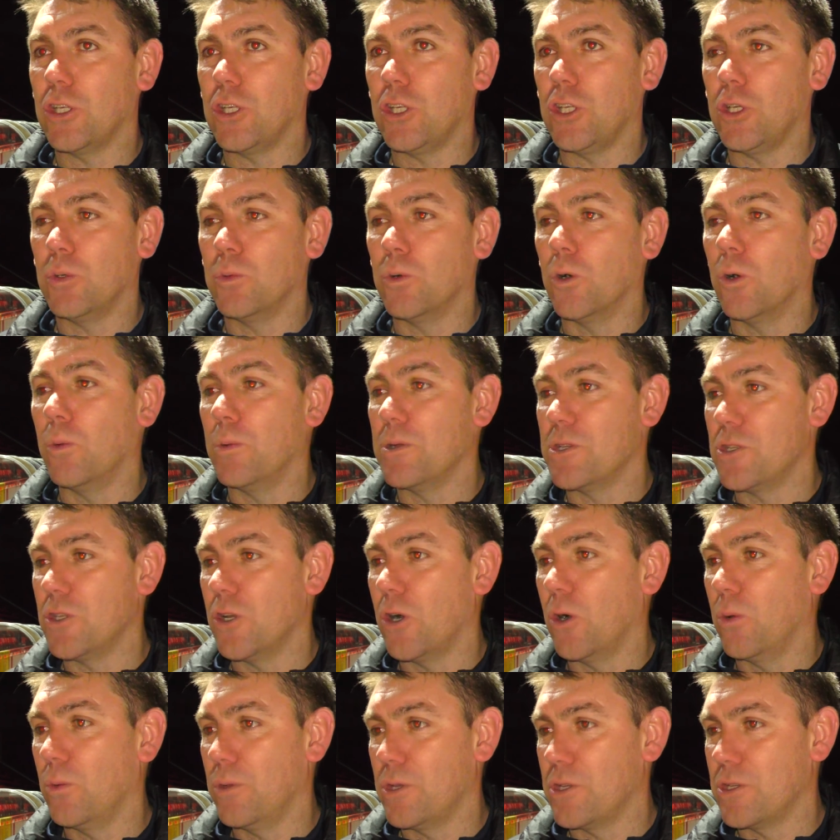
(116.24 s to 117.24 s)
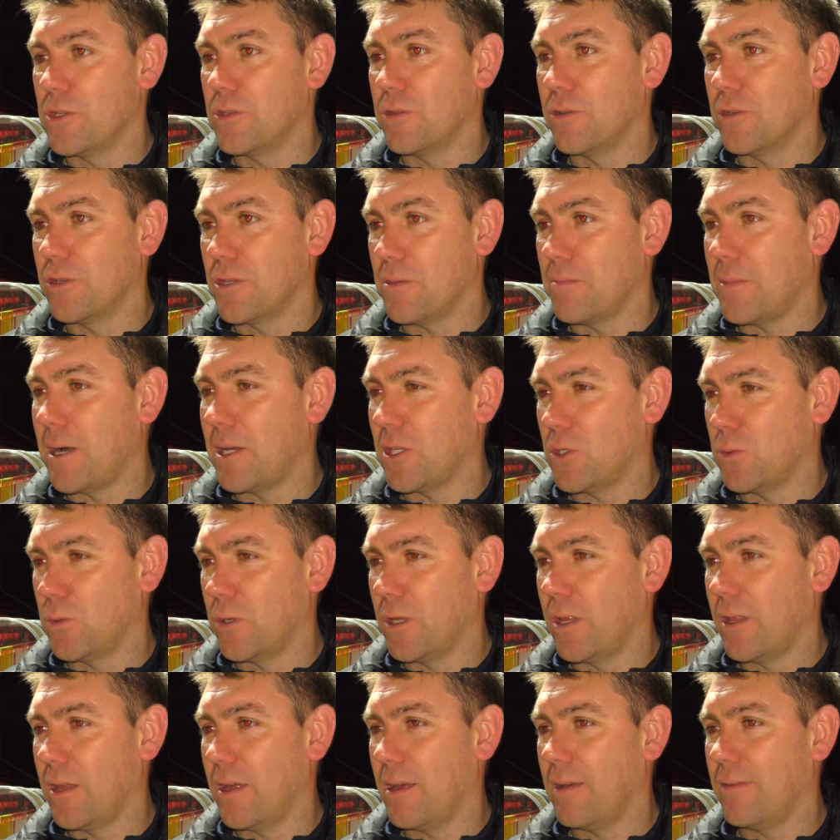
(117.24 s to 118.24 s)
you always know there's a match
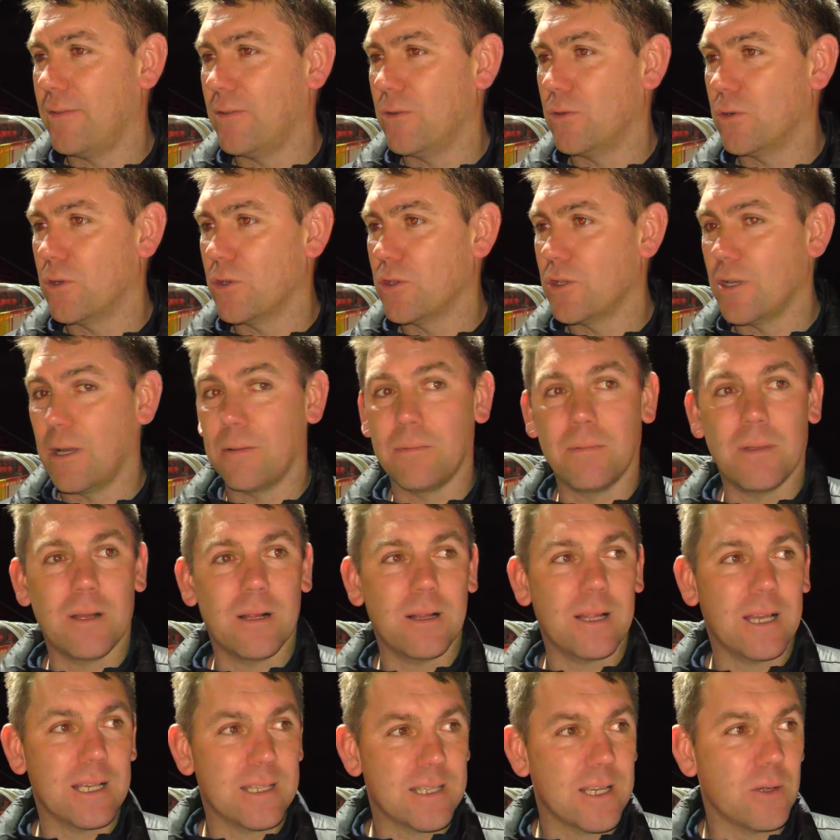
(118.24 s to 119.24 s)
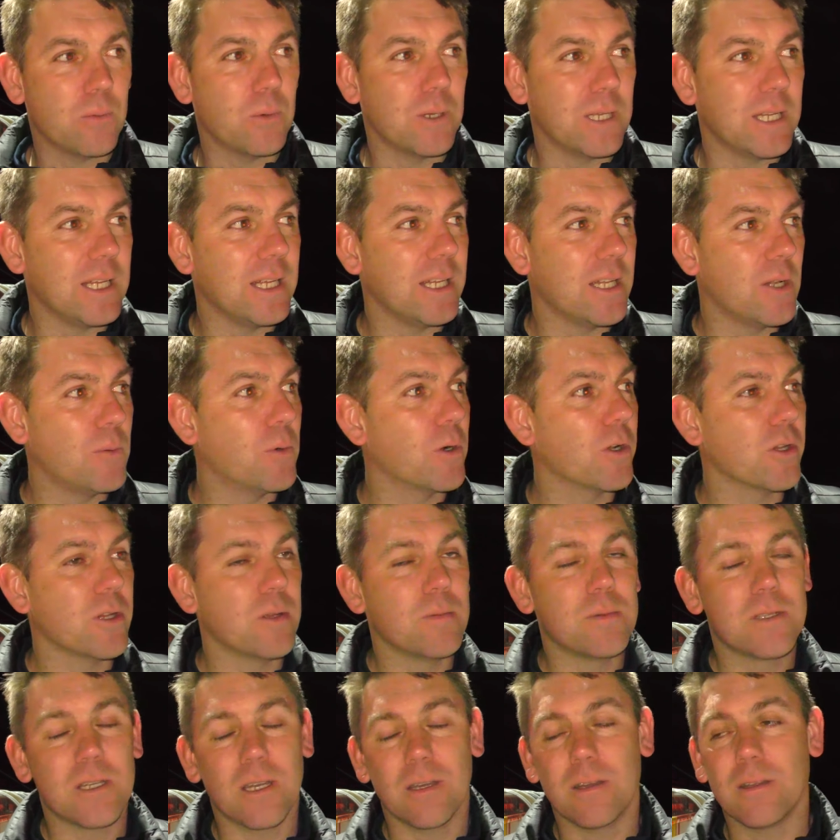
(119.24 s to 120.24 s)
winner there for us. And like I say, we need one of
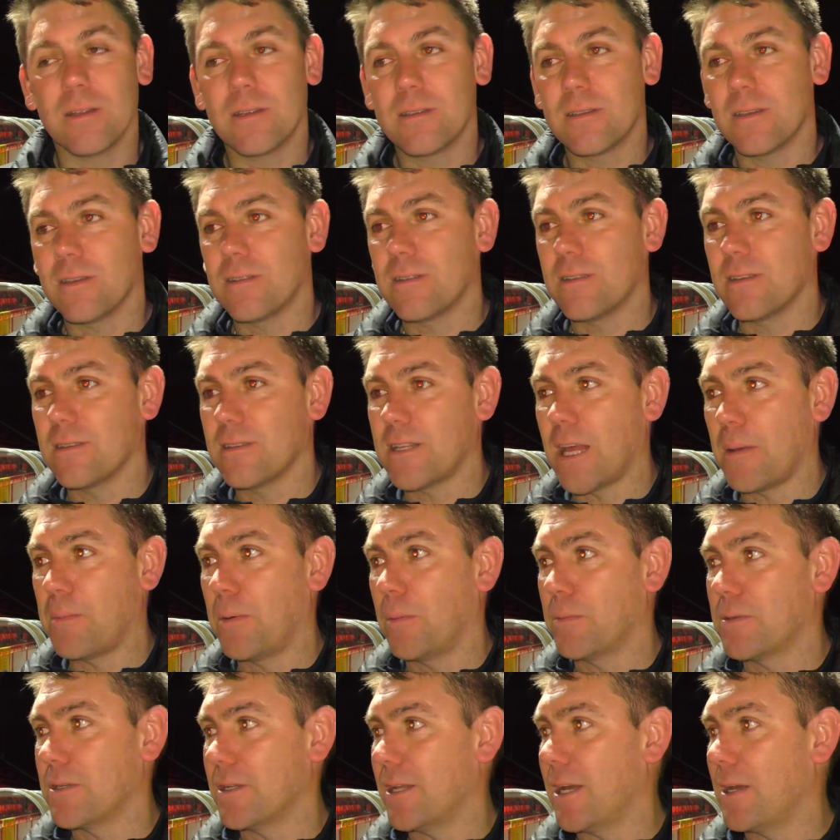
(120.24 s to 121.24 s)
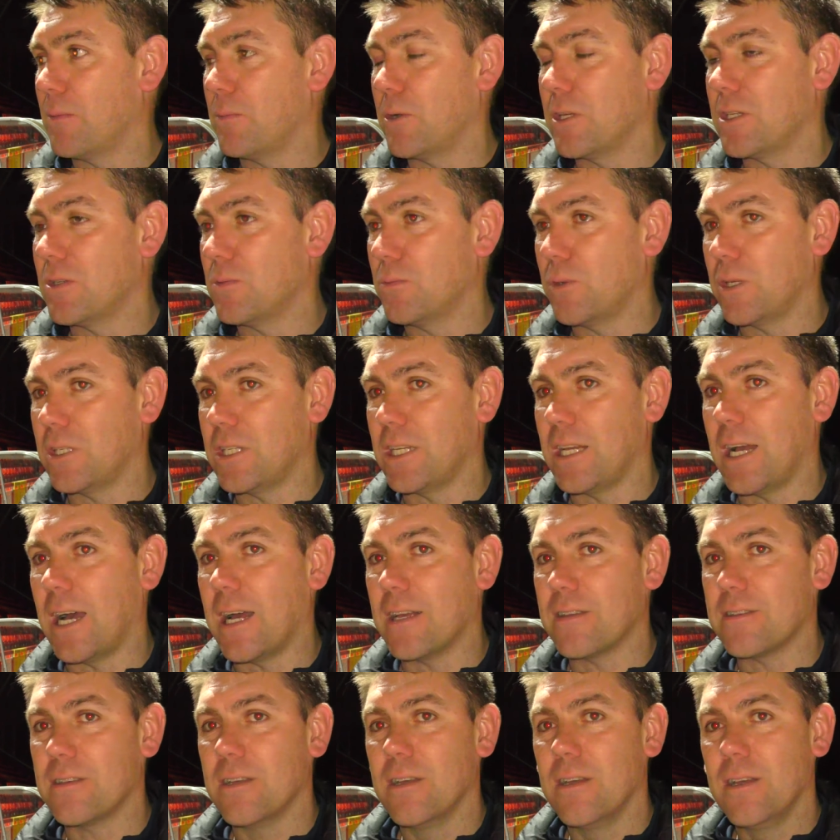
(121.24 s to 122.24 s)
them to step up tonight, which he
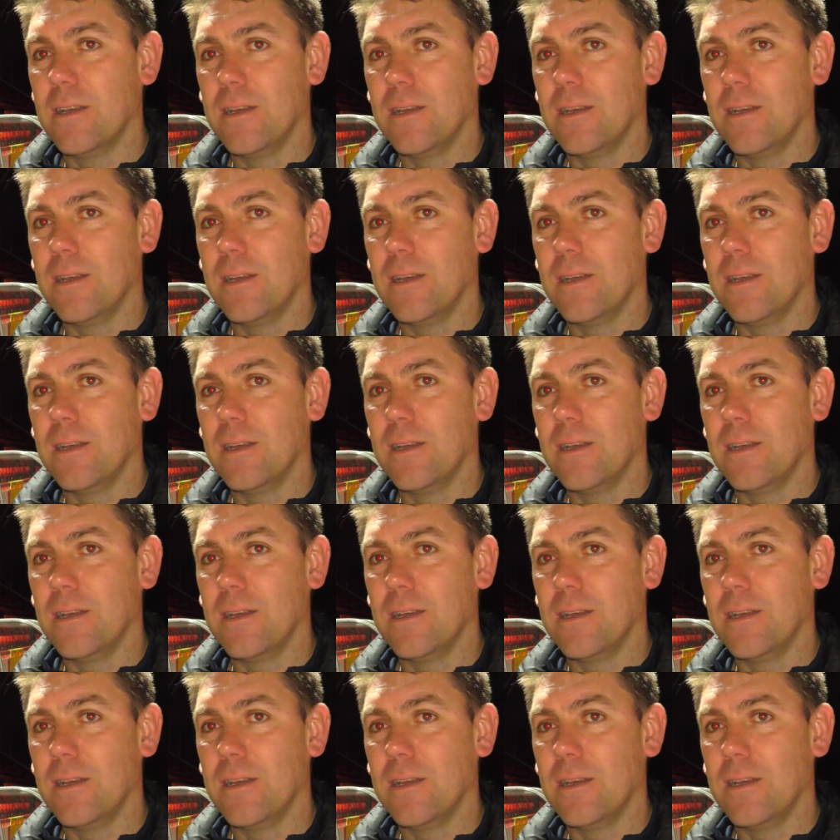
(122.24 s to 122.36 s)
has.